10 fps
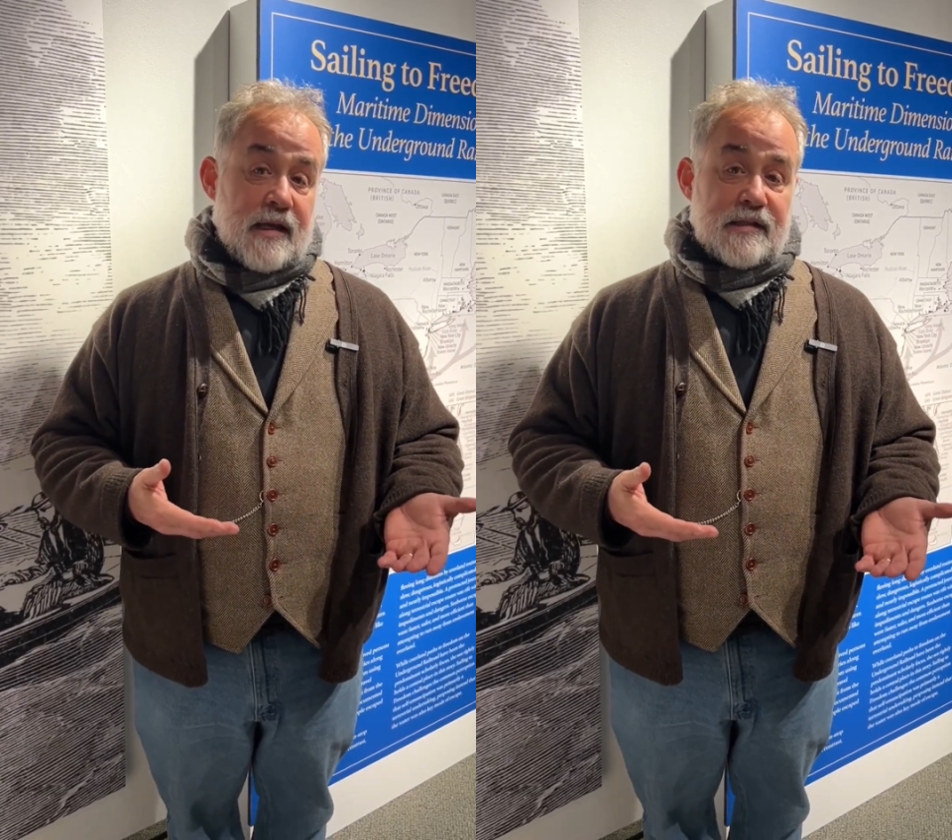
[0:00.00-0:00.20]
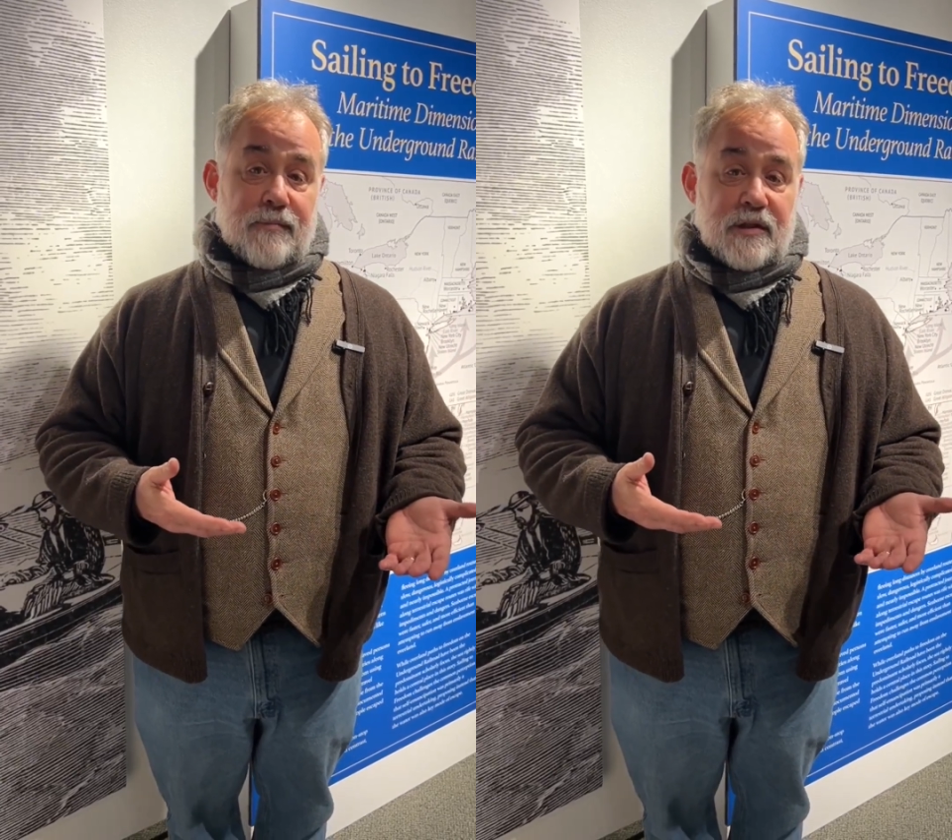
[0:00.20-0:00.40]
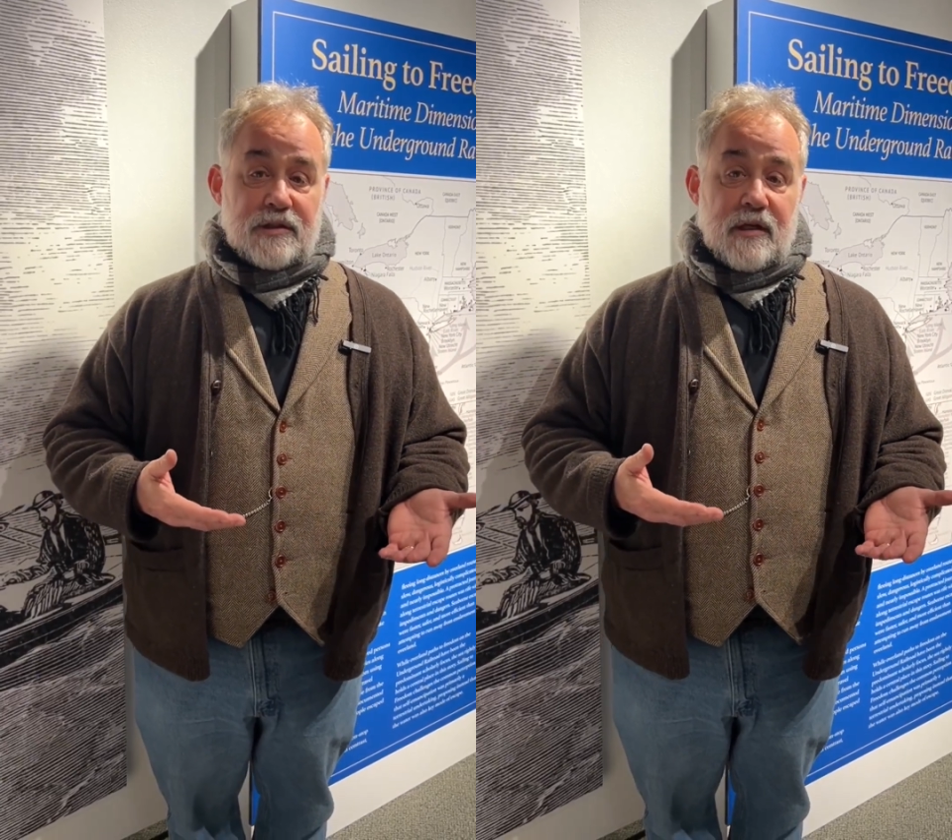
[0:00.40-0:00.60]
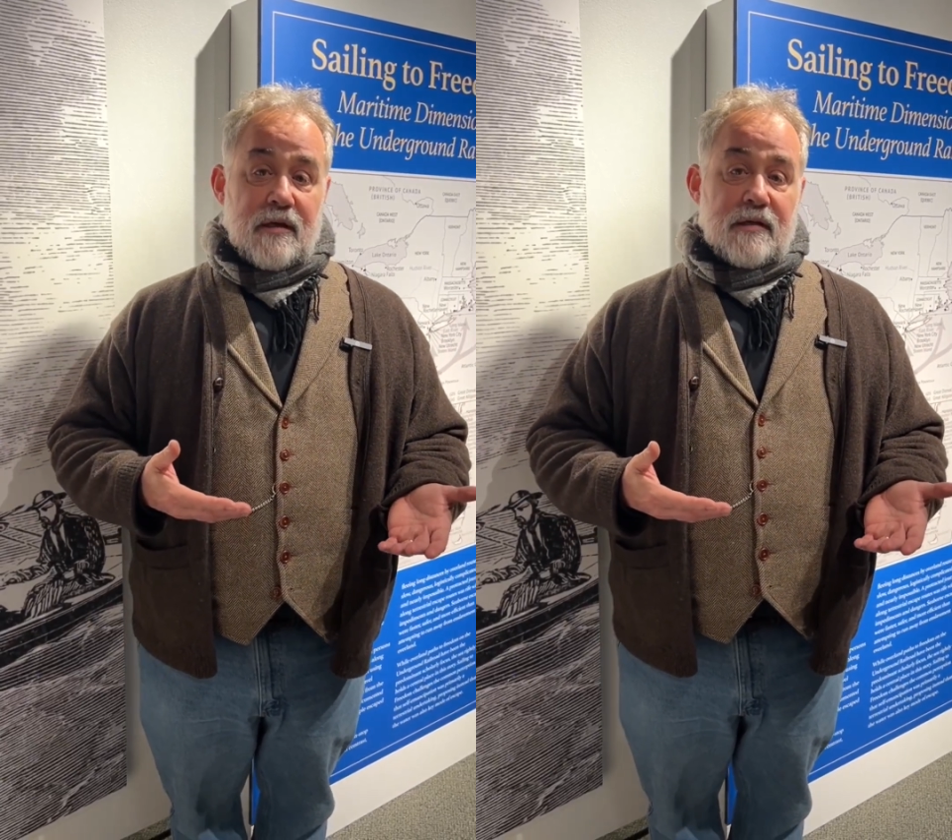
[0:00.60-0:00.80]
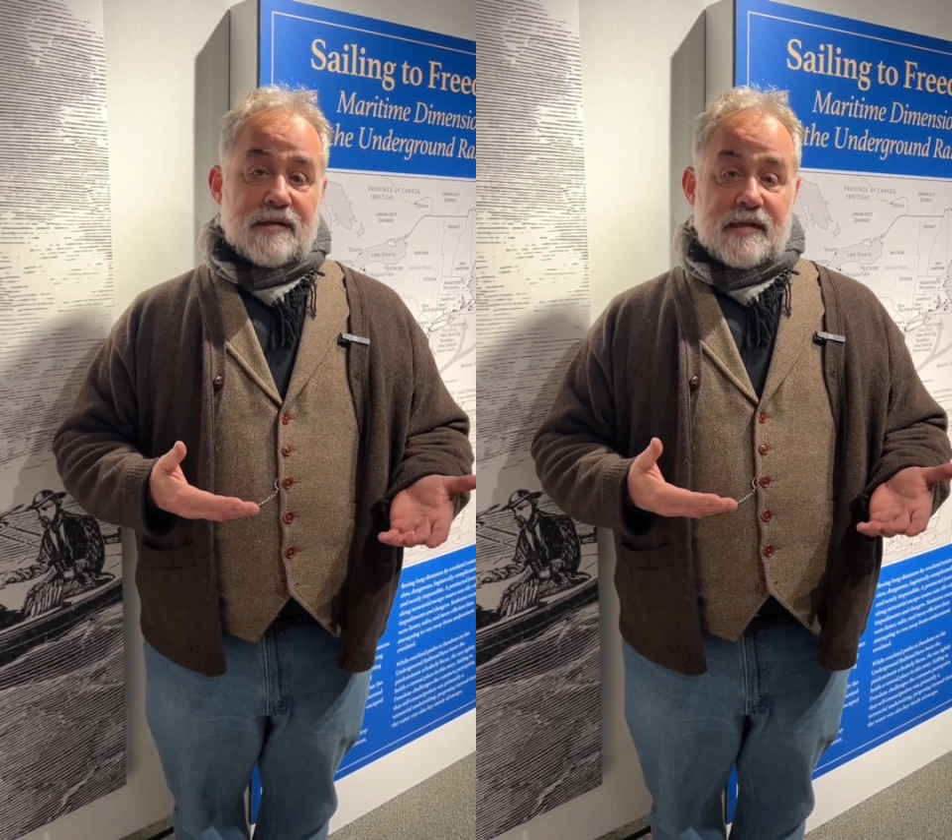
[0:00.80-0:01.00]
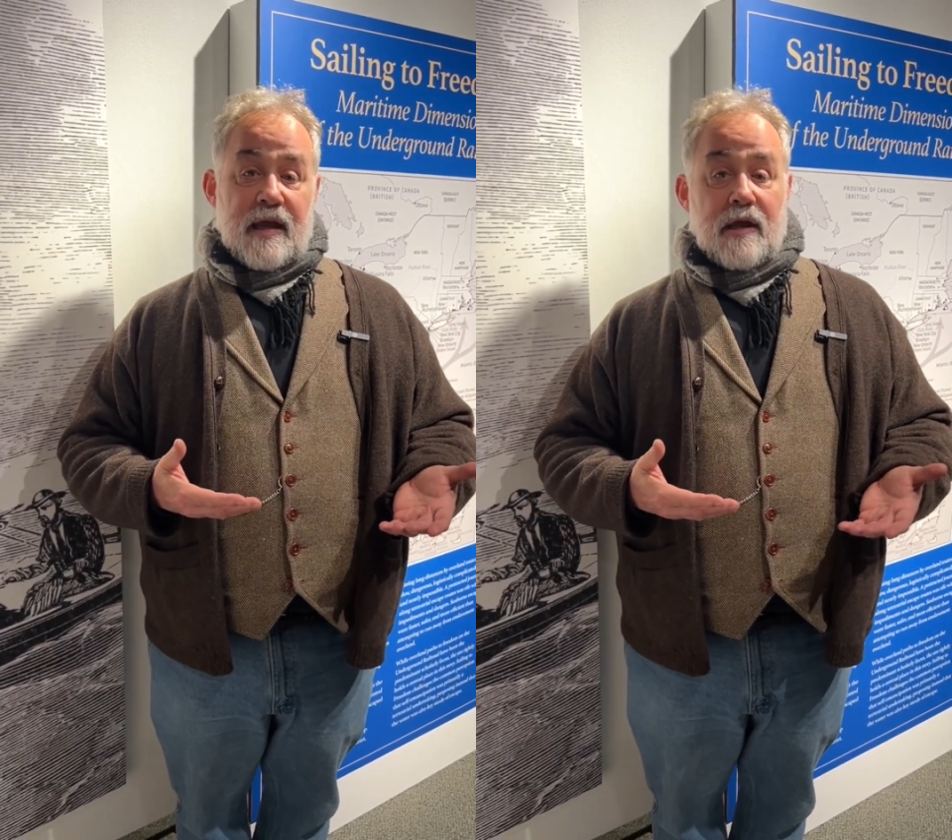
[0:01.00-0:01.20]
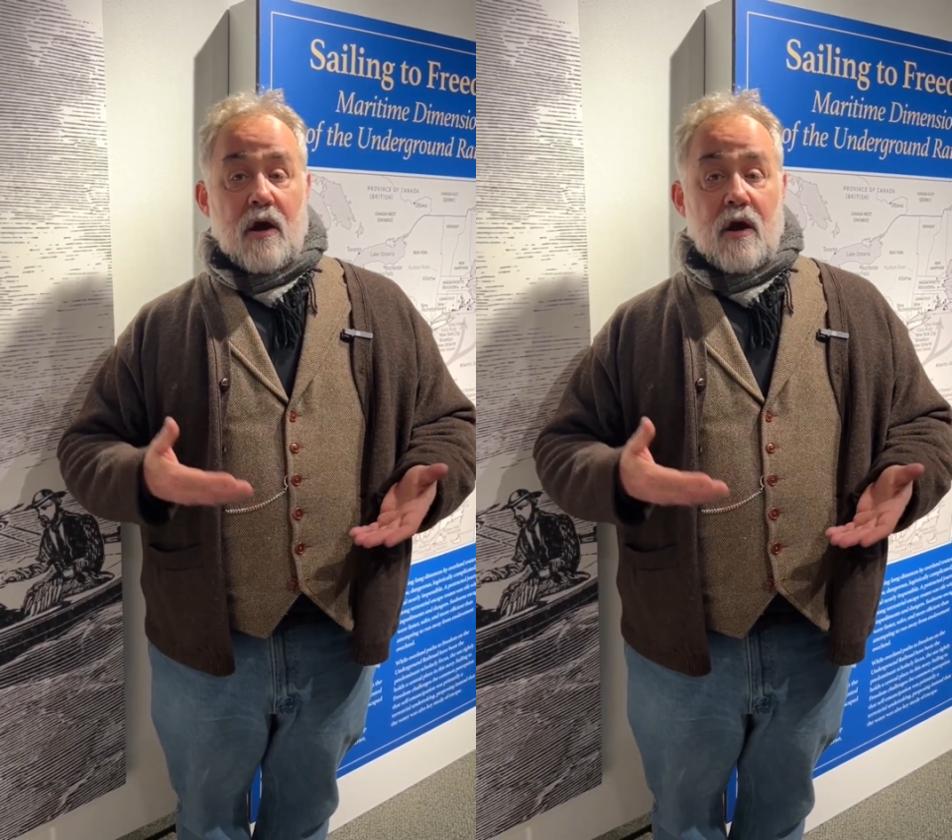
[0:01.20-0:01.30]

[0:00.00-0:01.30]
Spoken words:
exhibition say,